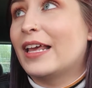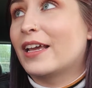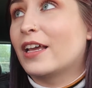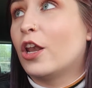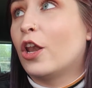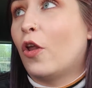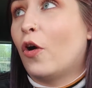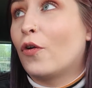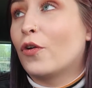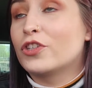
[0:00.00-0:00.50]
like
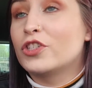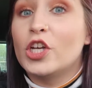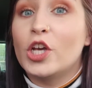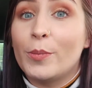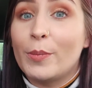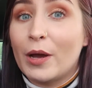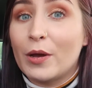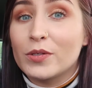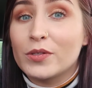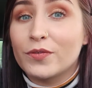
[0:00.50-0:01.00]
a
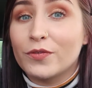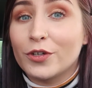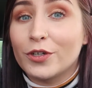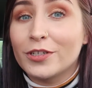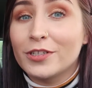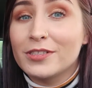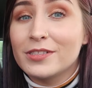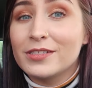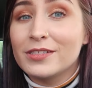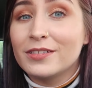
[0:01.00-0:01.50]
long-term house for
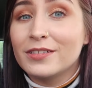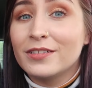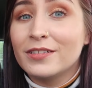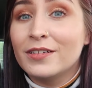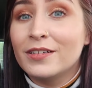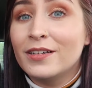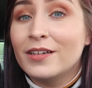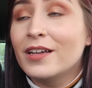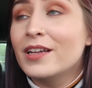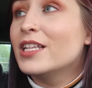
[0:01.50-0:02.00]
us.
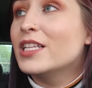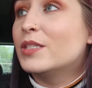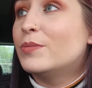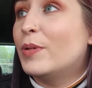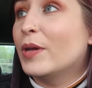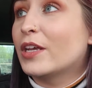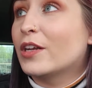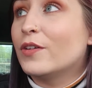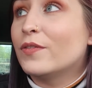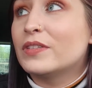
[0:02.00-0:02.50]
It's
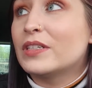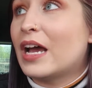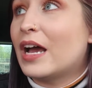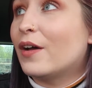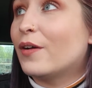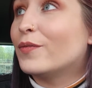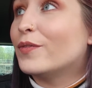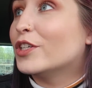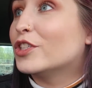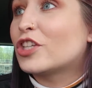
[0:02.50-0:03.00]
big enough to
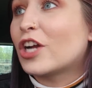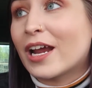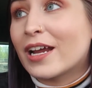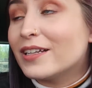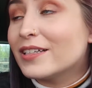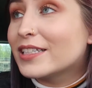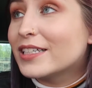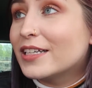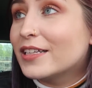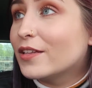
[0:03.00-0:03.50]
have a
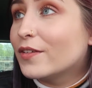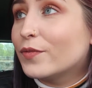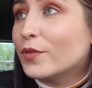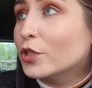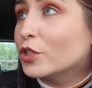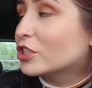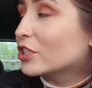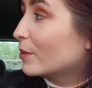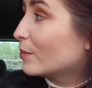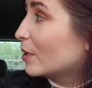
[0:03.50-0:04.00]
child in the
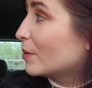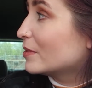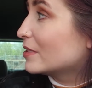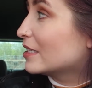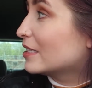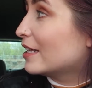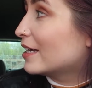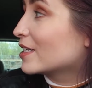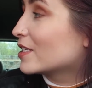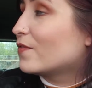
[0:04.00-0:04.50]
future, maybe
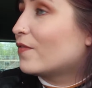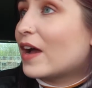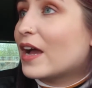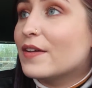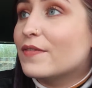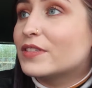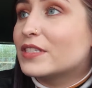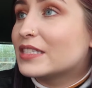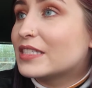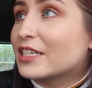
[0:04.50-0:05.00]
in the next
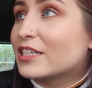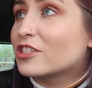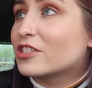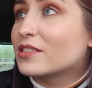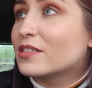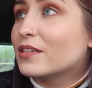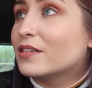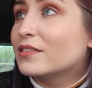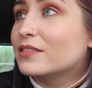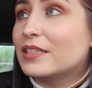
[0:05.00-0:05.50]
5 to
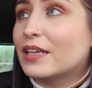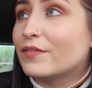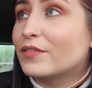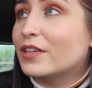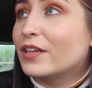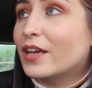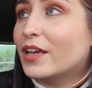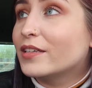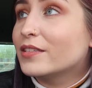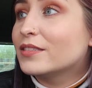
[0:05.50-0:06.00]
6,
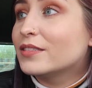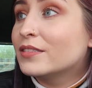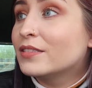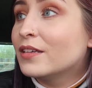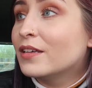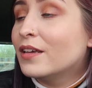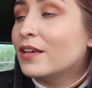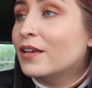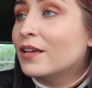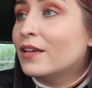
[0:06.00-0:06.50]
7 years.
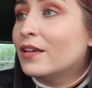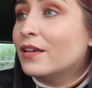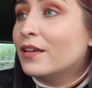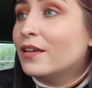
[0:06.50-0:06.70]
It'd